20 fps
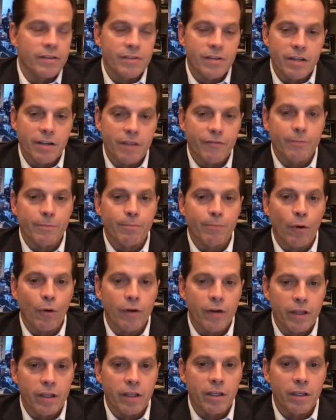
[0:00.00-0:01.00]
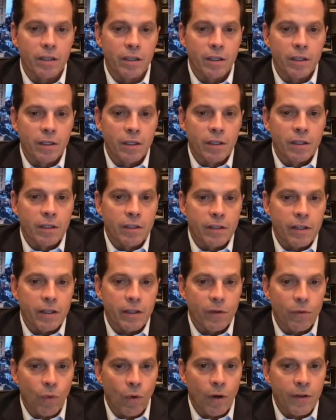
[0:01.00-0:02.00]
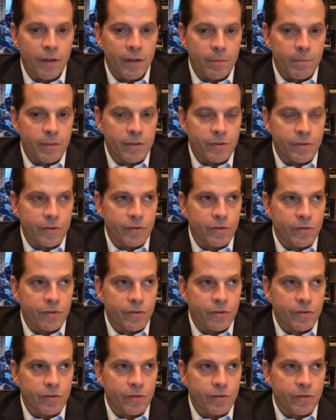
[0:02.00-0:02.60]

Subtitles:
is a different party than the one that Mr.